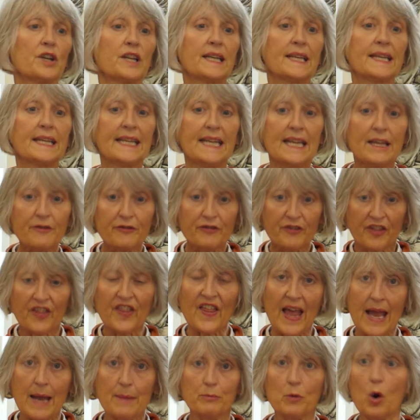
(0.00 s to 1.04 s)
to give
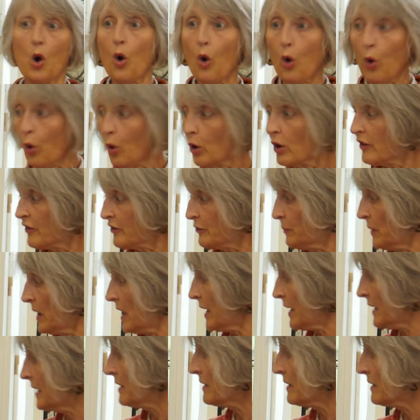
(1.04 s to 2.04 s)
them all of my